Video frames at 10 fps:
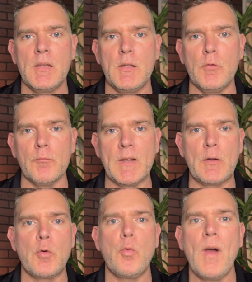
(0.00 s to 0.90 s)
you
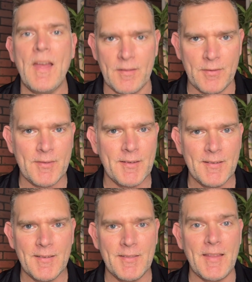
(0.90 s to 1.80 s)
request
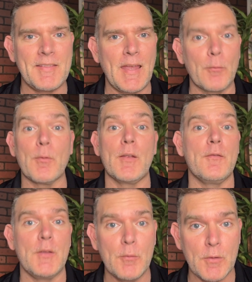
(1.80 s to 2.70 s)
that they
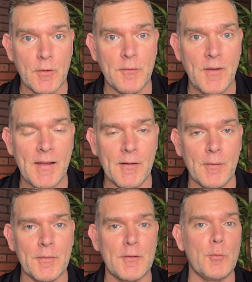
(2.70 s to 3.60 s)
review your
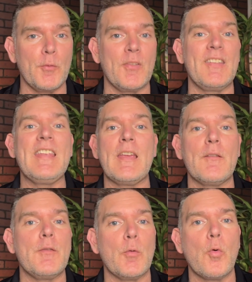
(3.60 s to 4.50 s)
file to see
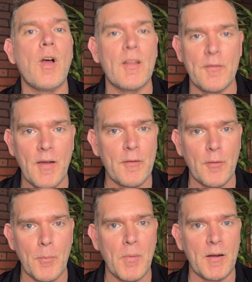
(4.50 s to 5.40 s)
if you qualify
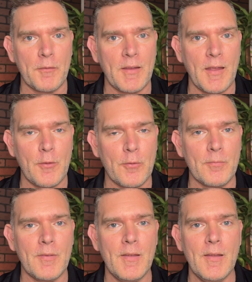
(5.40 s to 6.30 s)
for a modification.